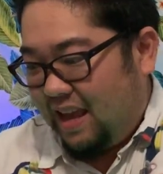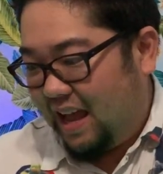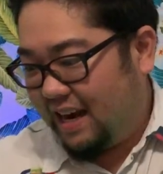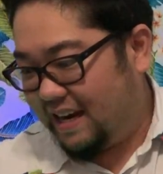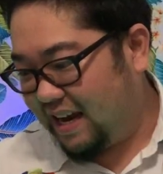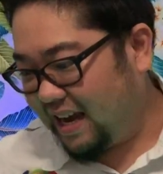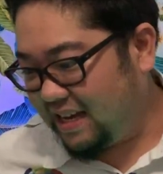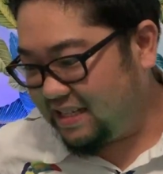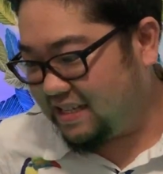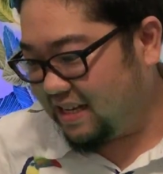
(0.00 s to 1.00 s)
And it
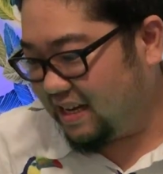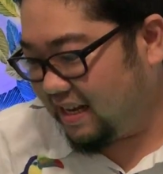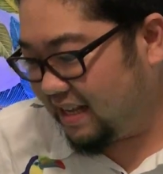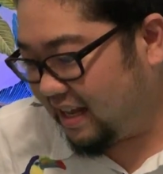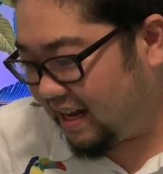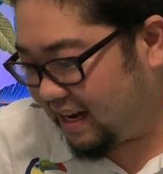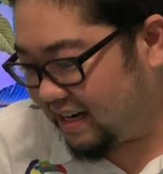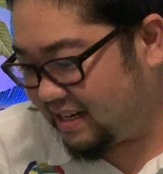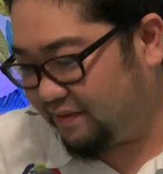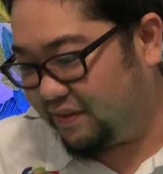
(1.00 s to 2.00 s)
has uh, a lot
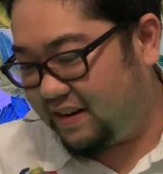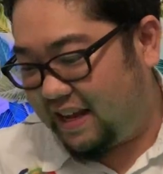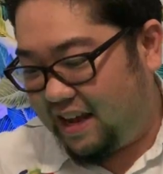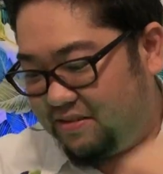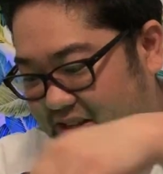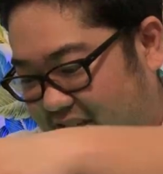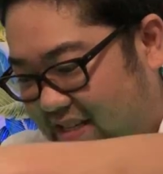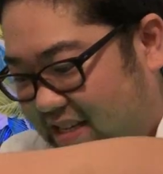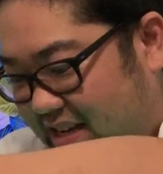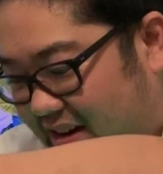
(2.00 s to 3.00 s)
of different
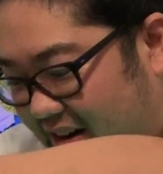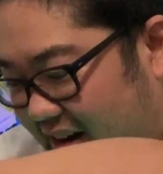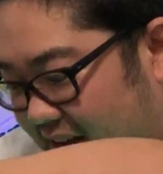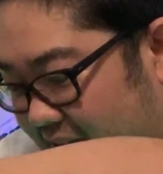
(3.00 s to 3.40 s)
languages here.